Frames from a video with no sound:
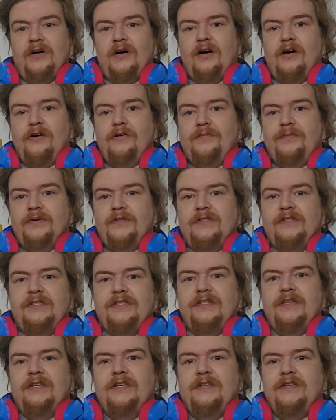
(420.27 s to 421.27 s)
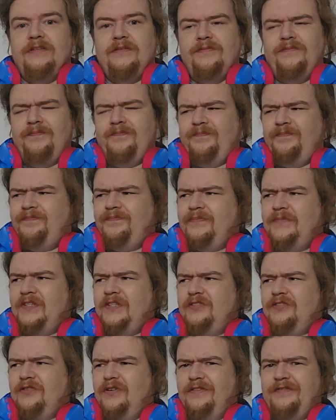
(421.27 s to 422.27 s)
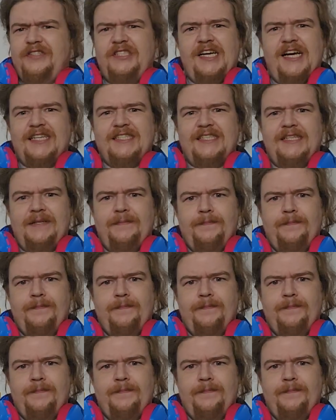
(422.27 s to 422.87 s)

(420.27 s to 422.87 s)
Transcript: open to sort of jazzy.